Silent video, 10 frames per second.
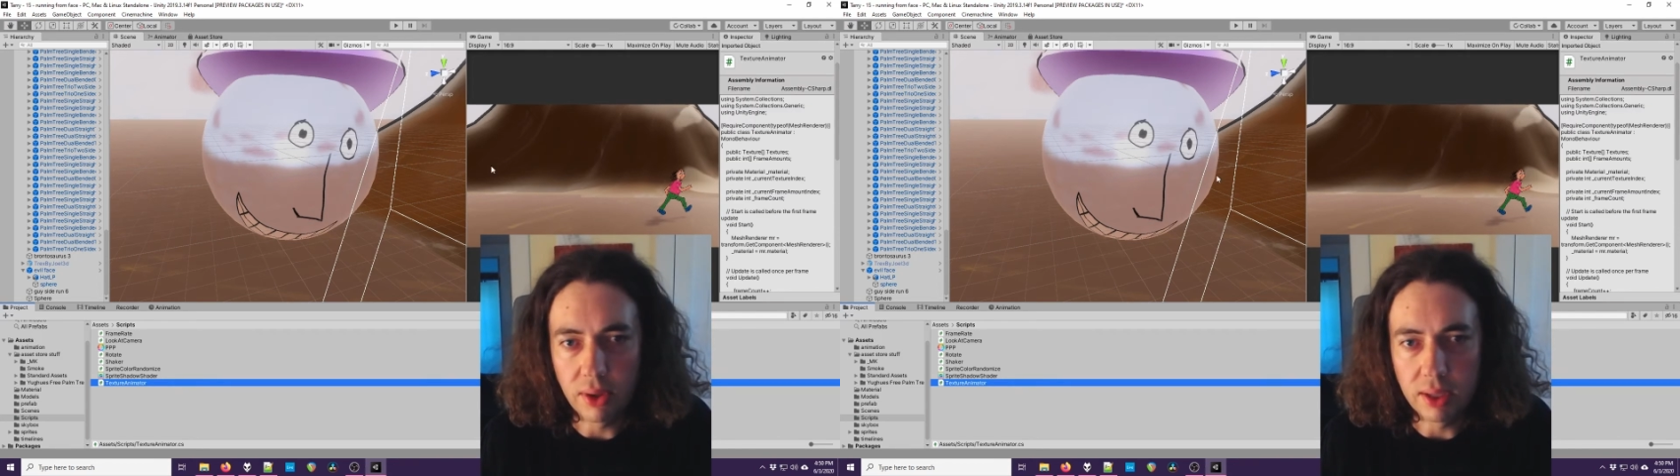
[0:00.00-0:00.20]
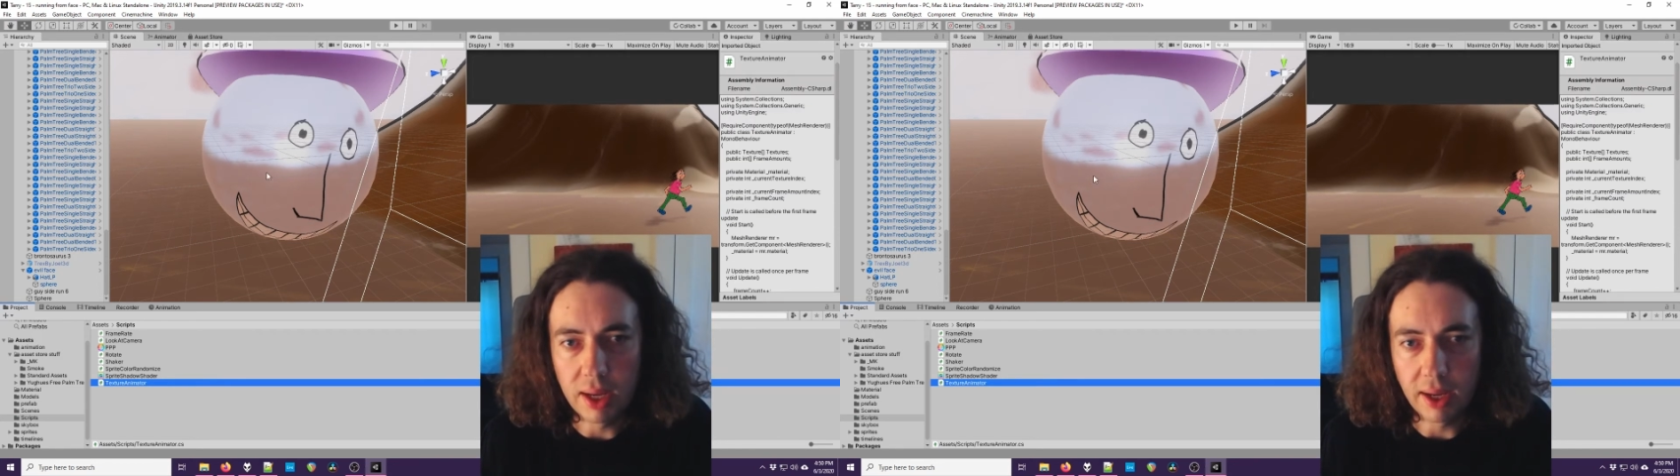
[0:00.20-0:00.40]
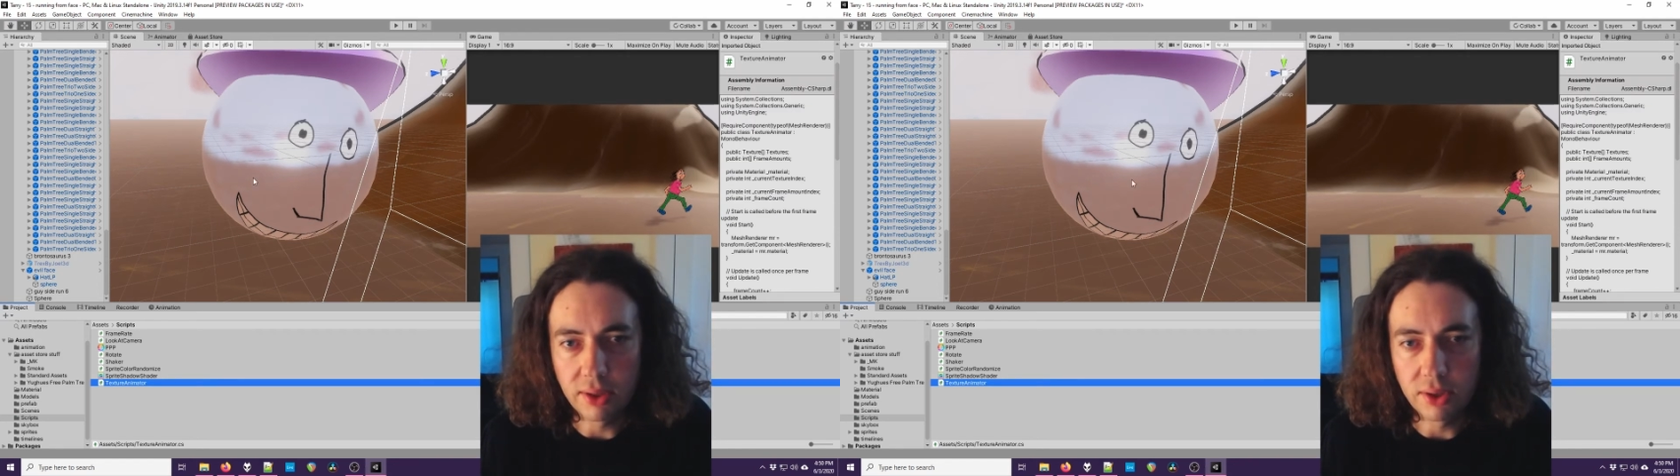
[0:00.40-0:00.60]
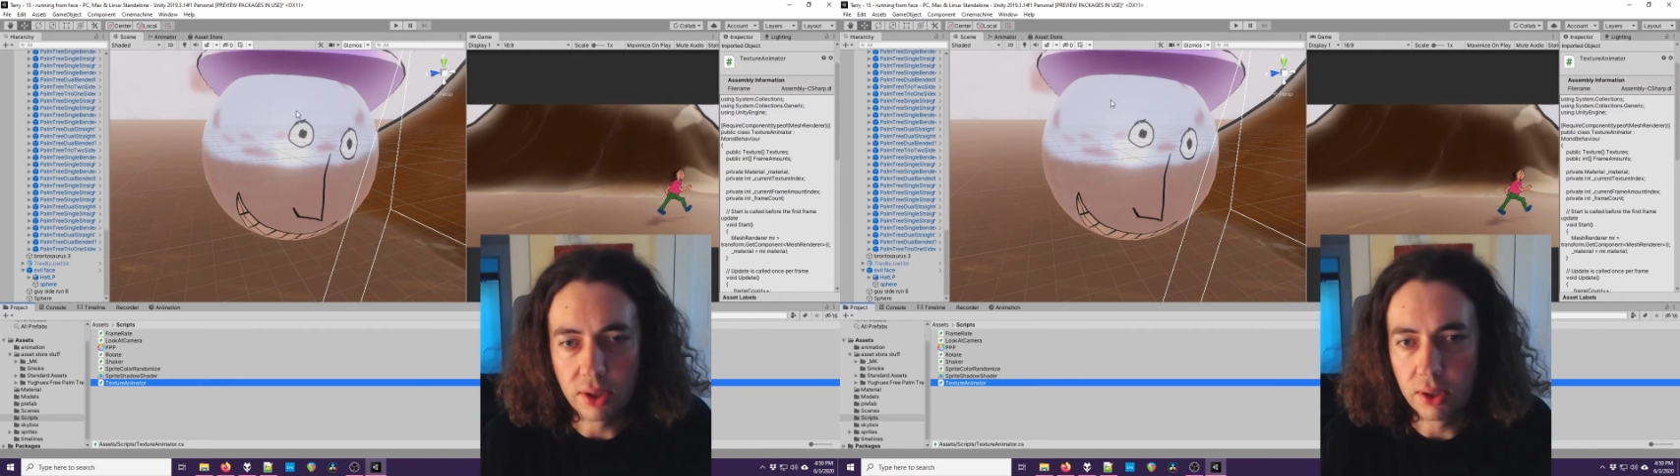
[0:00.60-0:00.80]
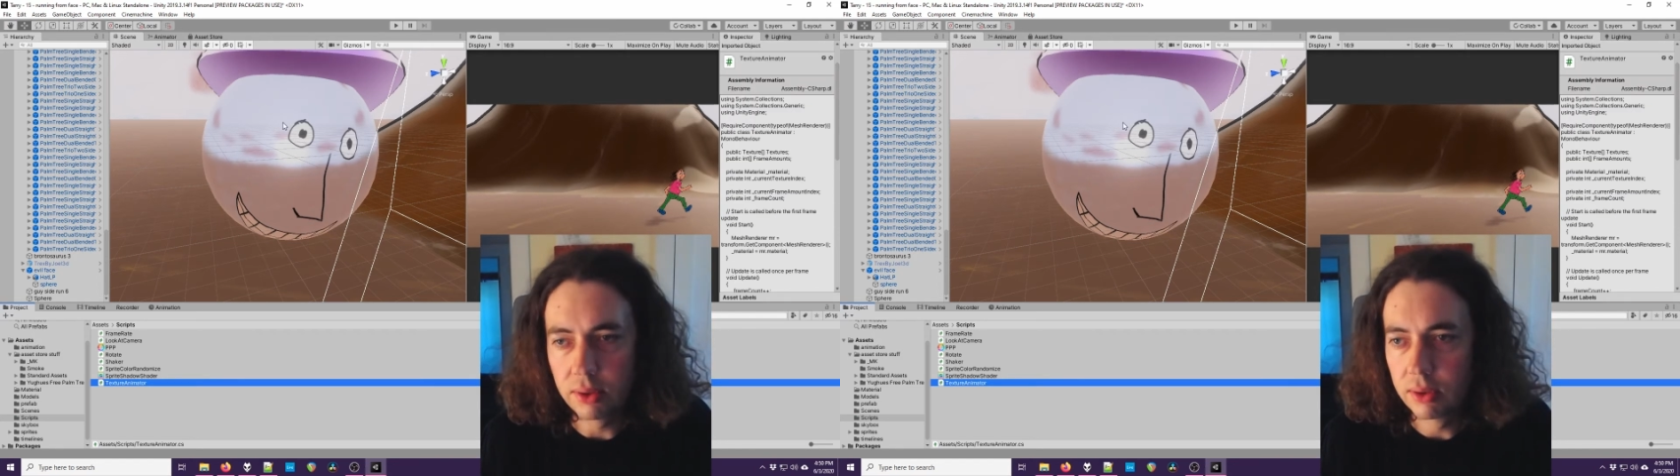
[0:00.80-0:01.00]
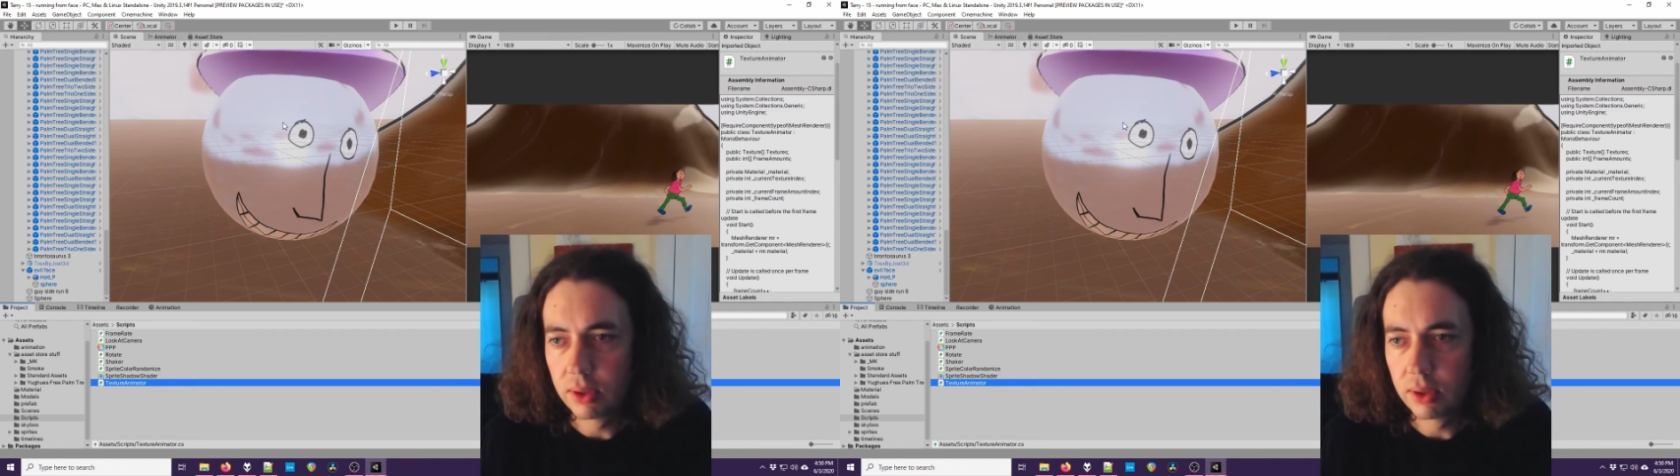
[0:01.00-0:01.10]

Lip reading: the texture